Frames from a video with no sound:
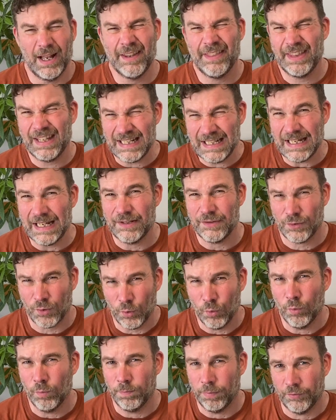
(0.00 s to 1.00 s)
I think it's
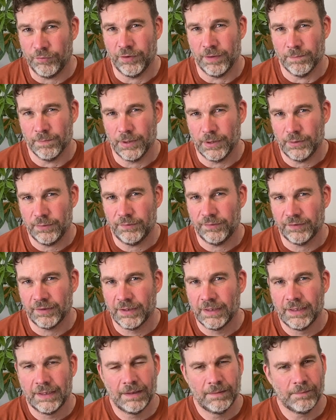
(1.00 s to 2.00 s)
called Puss in Boots
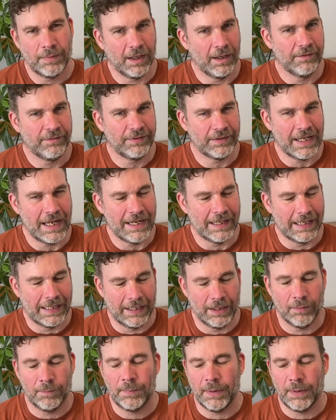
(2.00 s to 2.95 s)
but I forget now.